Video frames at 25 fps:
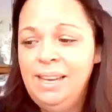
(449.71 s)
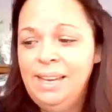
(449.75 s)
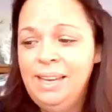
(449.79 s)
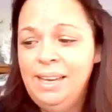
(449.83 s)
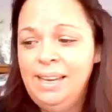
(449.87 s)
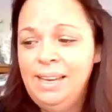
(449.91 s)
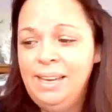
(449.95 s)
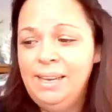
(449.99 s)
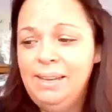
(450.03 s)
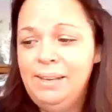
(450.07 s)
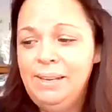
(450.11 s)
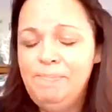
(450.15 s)

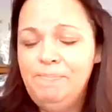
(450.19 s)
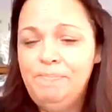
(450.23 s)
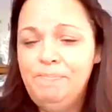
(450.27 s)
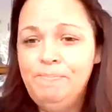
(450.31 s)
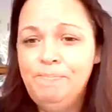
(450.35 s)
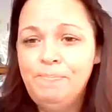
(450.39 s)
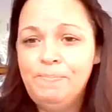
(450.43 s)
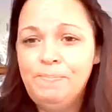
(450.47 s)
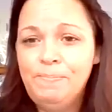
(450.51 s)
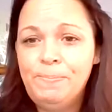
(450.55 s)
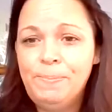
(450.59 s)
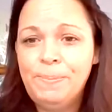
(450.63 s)

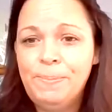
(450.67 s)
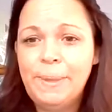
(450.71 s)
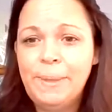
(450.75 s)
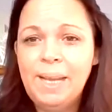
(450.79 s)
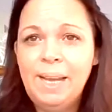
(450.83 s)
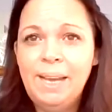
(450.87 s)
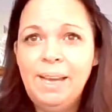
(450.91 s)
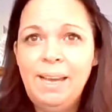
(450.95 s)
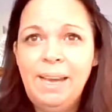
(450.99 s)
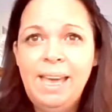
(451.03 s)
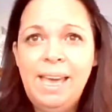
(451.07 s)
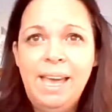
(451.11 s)

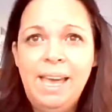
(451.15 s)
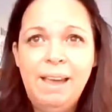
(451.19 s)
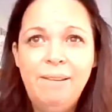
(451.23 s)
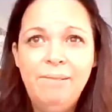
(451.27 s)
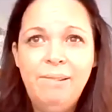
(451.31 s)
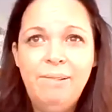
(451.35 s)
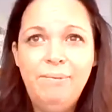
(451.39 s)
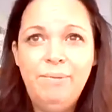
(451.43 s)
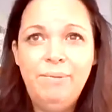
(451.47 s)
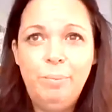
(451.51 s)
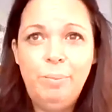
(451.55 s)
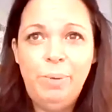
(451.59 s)

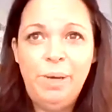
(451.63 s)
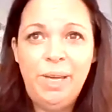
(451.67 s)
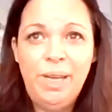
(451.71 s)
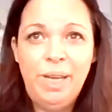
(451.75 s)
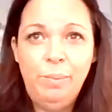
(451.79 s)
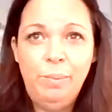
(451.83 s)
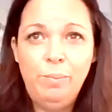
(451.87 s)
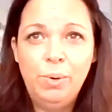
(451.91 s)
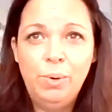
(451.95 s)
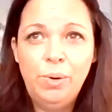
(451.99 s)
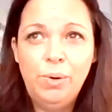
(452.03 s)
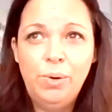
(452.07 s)
Caring for
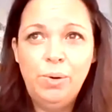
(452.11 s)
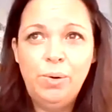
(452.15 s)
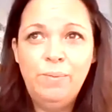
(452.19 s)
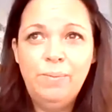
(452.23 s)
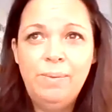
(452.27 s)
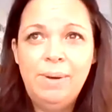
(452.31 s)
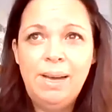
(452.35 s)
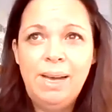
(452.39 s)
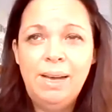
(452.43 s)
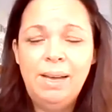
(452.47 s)
people.